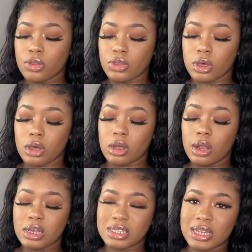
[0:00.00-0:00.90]

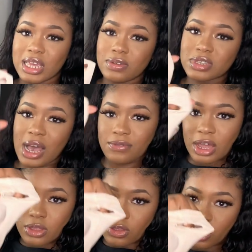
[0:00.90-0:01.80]
The sleeves have
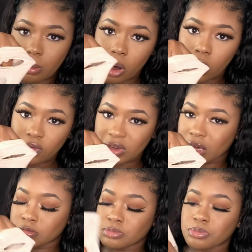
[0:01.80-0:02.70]
like the thumb hole
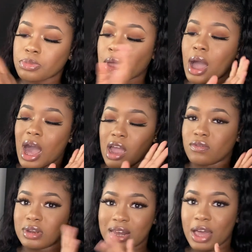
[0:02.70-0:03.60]
thing. I
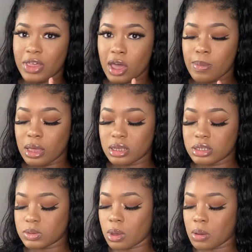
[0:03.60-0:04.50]
really like that about this
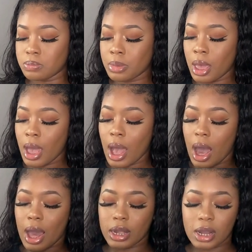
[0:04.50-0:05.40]
as well.
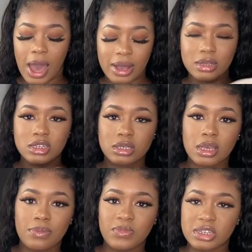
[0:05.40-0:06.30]
And I can just
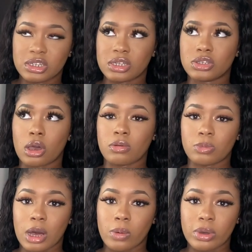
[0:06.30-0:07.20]
envision this going
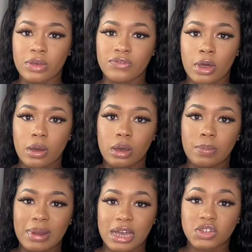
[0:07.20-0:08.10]
well with
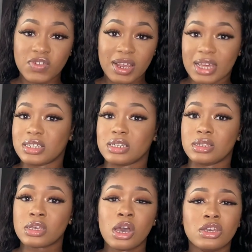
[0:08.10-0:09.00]
black straight leg
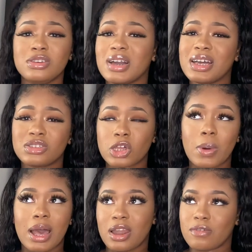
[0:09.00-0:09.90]
jeans. You guys know
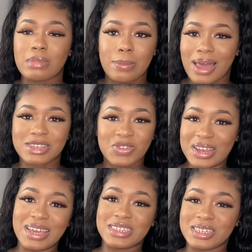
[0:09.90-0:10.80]
I love my black straight
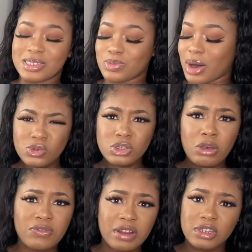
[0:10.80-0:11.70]
leg jeans. It's
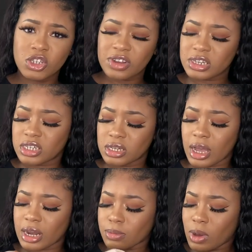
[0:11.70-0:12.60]
also very stretchy
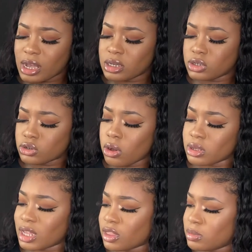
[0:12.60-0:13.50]
and I'm quite short,
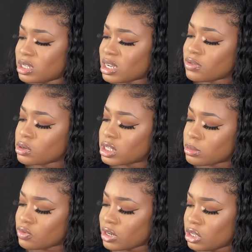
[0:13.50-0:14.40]
so the material
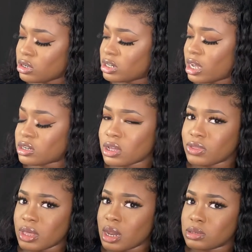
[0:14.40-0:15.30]
seems really good. I don't
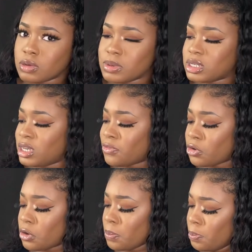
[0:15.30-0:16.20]
think this will be
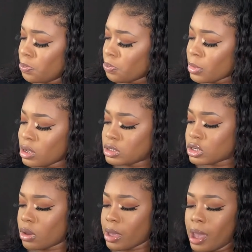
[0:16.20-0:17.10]
see-through.
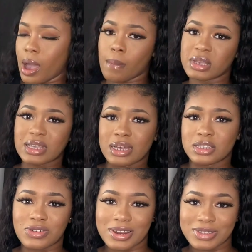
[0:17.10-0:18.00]
So yeah, I'm excited to
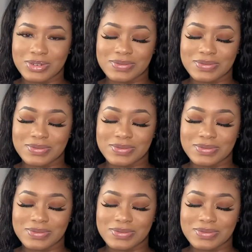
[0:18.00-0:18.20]
try this